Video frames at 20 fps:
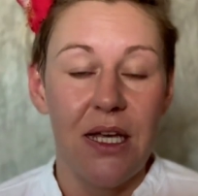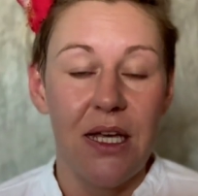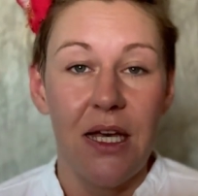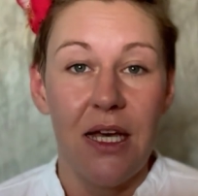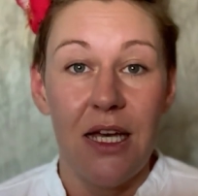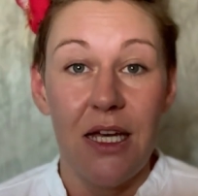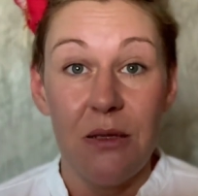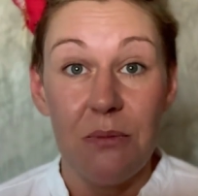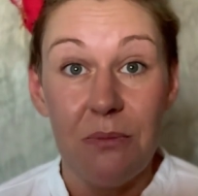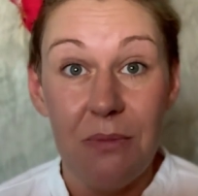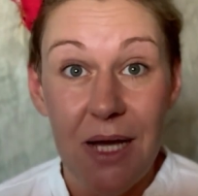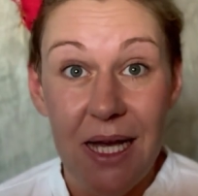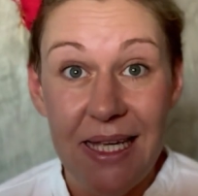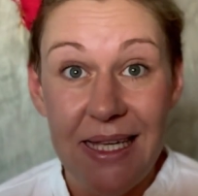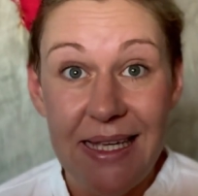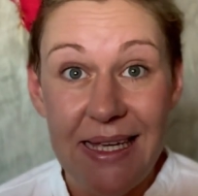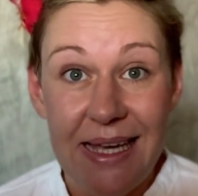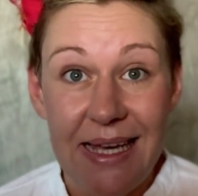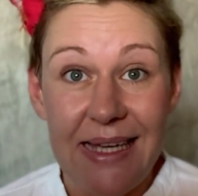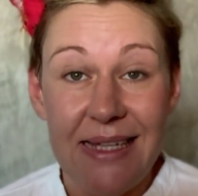In my
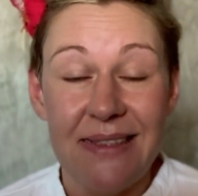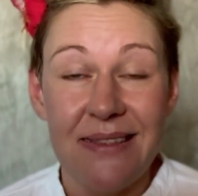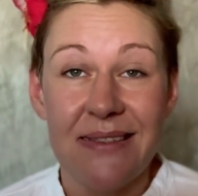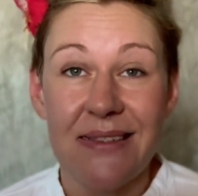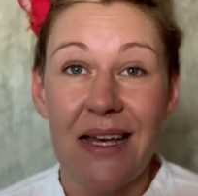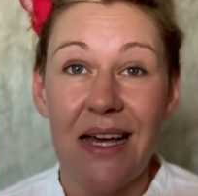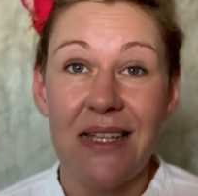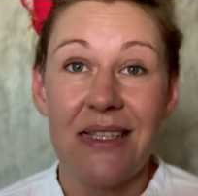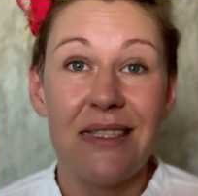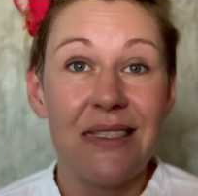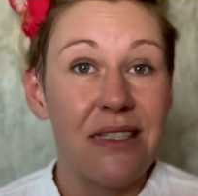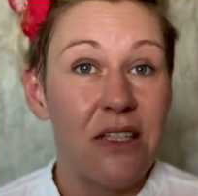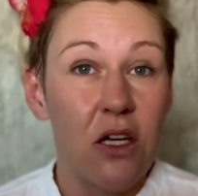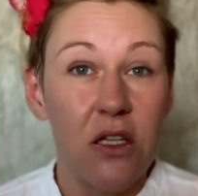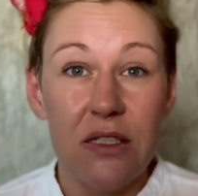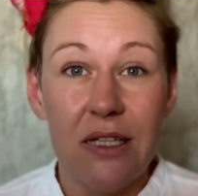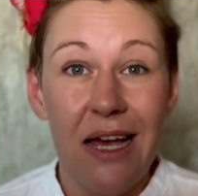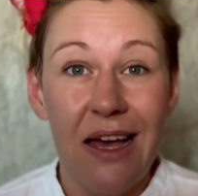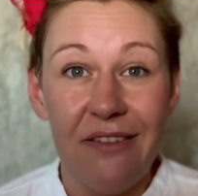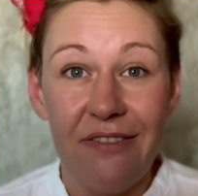case, I did not
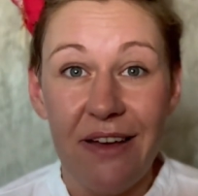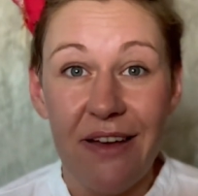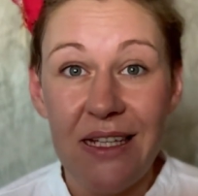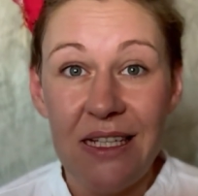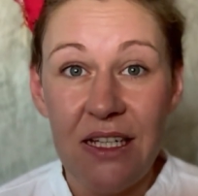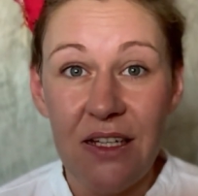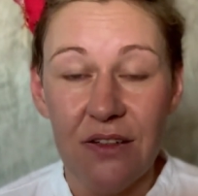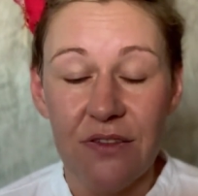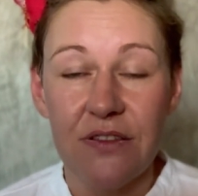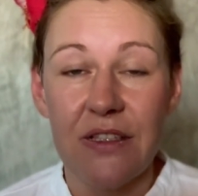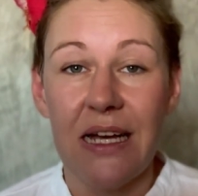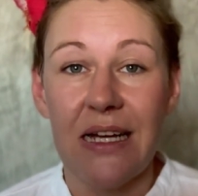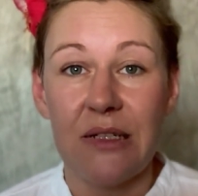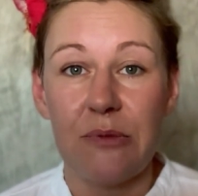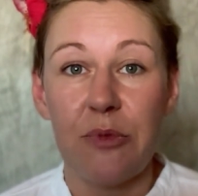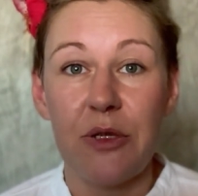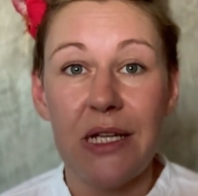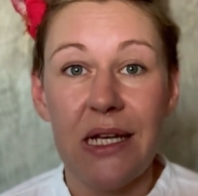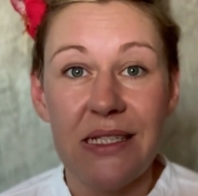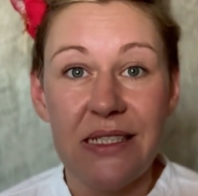have any of that,
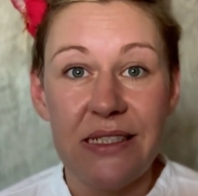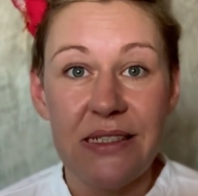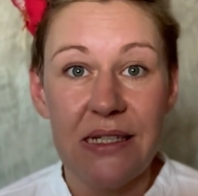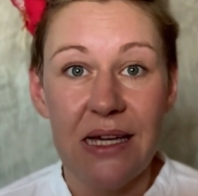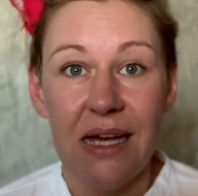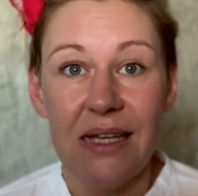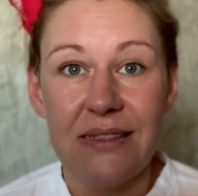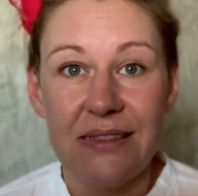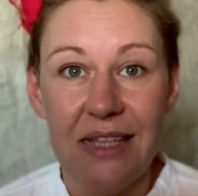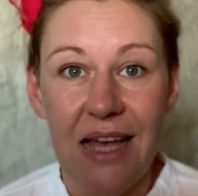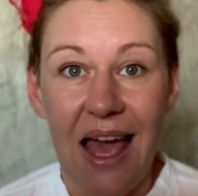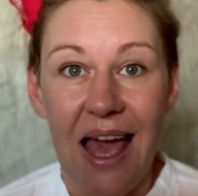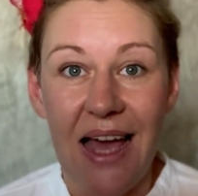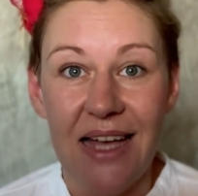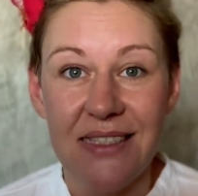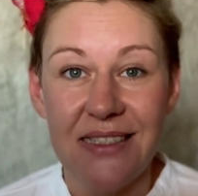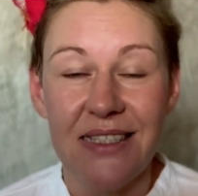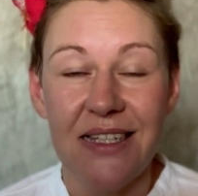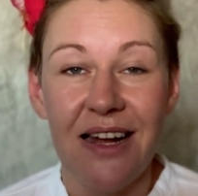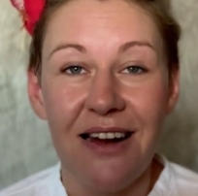but I just
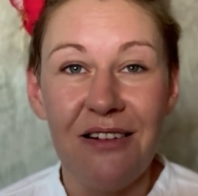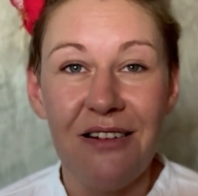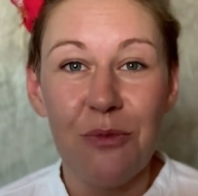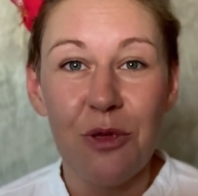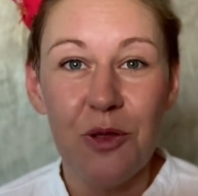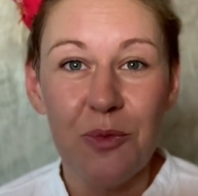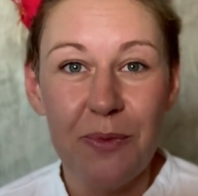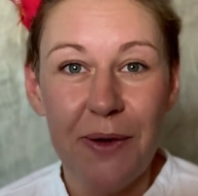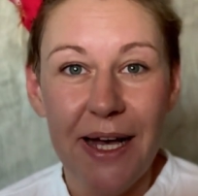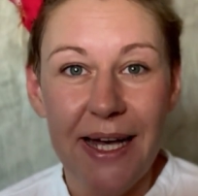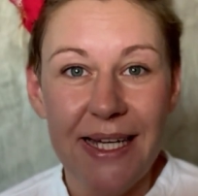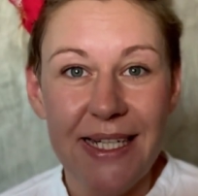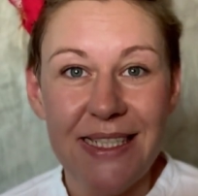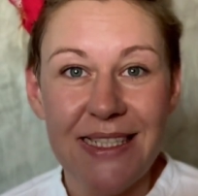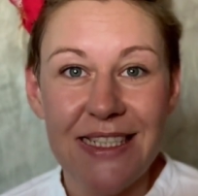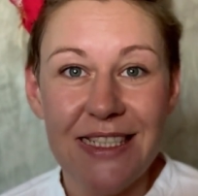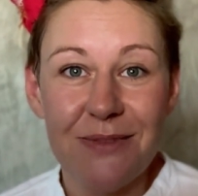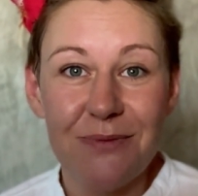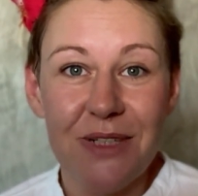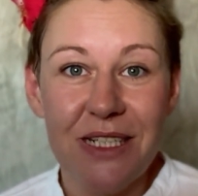had terrible pain
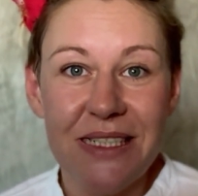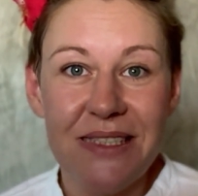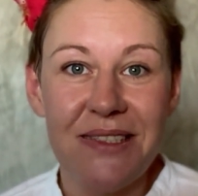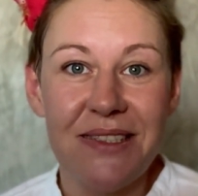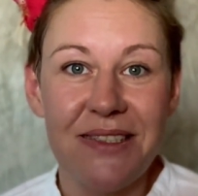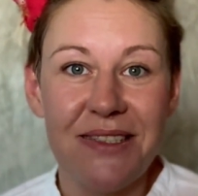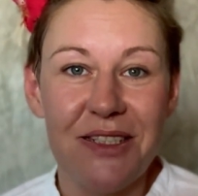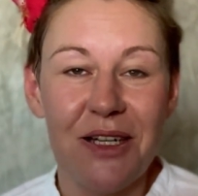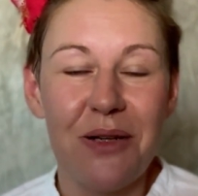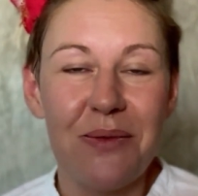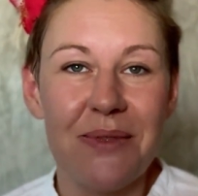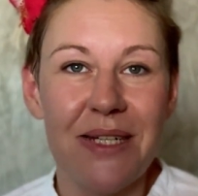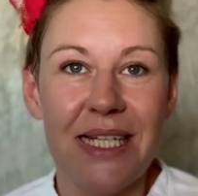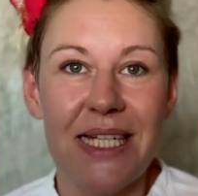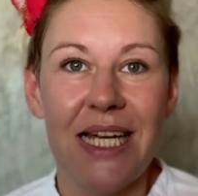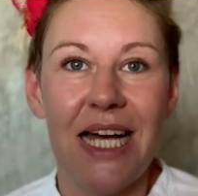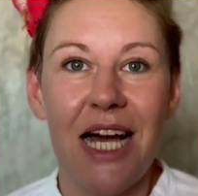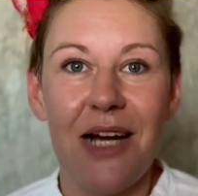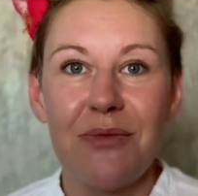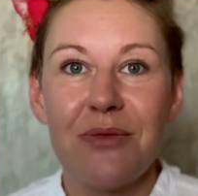in my stomach,
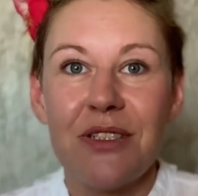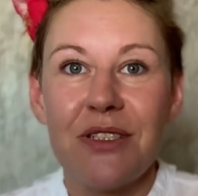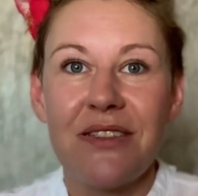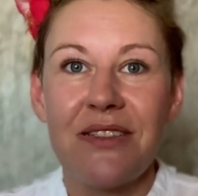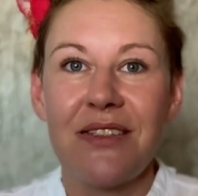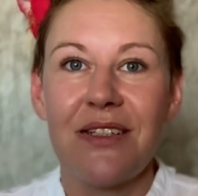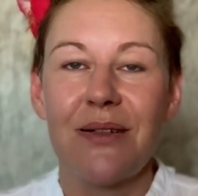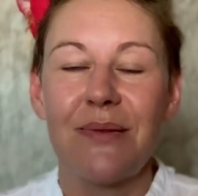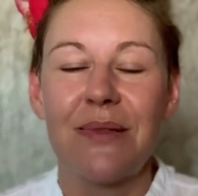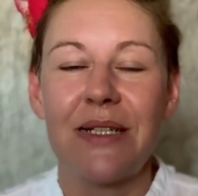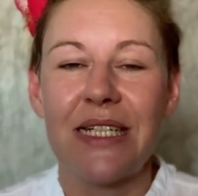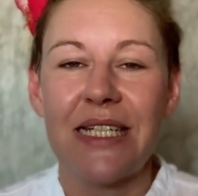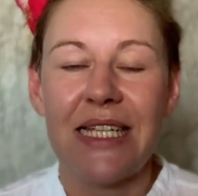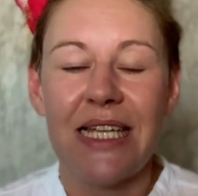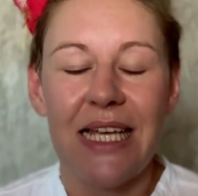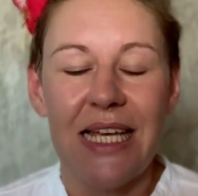upper stomach.